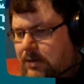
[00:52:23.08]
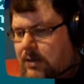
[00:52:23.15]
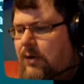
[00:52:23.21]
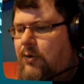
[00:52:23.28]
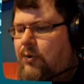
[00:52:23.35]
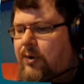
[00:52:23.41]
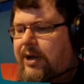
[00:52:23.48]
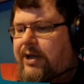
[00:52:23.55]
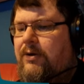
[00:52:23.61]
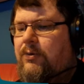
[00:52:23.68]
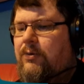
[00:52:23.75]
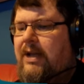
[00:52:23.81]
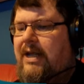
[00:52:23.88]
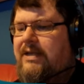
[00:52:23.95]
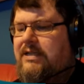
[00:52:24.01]
The old Great
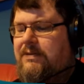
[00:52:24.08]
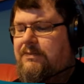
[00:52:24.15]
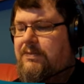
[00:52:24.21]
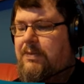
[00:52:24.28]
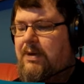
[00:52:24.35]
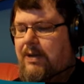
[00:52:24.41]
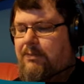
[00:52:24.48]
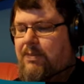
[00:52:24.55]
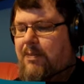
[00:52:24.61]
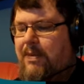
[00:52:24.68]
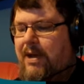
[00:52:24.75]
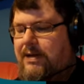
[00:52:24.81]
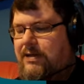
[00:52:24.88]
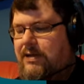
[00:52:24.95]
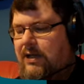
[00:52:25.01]
Hall has some
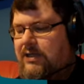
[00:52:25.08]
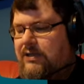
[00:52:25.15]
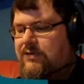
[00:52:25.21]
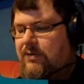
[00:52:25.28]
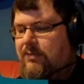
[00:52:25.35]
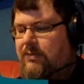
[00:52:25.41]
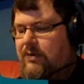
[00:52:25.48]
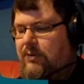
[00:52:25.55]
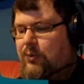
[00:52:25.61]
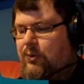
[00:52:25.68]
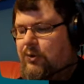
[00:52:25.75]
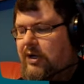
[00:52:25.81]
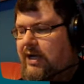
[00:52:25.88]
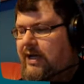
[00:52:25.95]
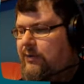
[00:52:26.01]
mementos from
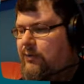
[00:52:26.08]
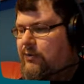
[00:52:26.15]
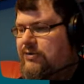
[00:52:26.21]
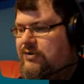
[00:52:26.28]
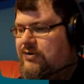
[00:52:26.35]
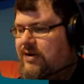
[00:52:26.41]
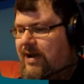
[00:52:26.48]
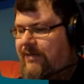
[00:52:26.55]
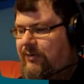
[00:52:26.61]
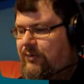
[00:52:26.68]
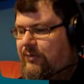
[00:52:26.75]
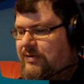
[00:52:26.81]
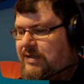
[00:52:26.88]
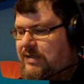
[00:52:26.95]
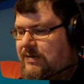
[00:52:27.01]
Lord Lionel's
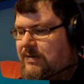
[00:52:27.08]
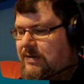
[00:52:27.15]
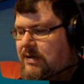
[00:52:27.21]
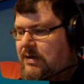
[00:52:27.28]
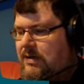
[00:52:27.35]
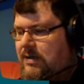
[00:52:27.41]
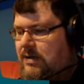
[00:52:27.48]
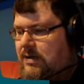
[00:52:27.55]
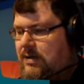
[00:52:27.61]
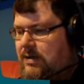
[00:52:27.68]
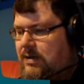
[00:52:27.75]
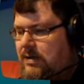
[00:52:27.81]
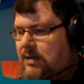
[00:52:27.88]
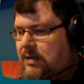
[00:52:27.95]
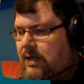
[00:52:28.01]
travels,
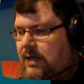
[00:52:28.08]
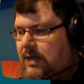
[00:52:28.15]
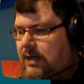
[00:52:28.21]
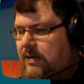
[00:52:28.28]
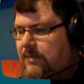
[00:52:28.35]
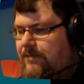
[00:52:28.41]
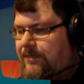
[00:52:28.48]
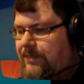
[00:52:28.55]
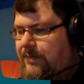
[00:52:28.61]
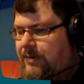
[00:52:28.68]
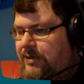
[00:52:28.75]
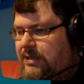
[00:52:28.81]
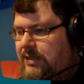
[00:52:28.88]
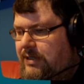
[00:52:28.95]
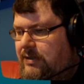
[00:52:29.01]
um,
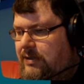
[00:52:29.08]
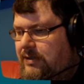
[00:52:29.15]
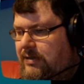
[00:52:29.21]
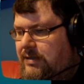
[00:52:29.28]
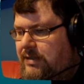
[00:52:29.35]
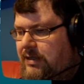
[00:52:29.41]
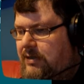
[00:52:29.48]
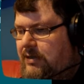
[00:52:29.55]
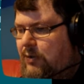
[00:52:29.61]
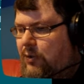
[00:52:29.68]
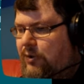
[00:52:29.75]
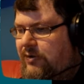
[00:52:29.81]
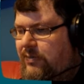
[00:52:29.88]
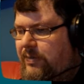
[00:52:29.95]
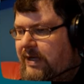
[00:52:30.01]
which includes an
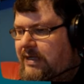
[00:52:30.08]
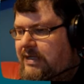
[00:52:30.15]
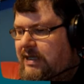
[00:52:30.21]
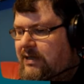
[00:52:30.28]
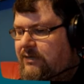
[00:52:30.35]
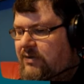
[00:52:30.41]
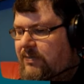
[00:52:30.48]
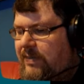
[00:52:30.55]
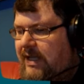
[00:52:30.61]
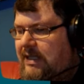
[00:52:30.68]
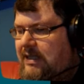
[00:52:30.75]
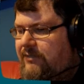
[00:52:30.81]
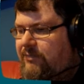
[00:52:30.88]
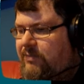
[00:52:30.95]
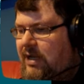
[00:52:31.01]
oil painting of the
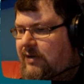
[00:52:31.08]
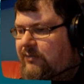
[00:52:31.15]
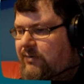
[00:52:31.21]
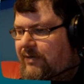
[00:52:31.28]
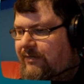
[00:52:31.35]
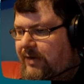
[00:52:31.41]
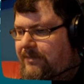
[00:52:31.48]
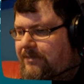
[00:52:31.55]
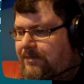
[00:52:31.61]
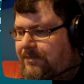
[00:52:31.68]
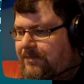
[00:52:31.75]
Battle of Blood River,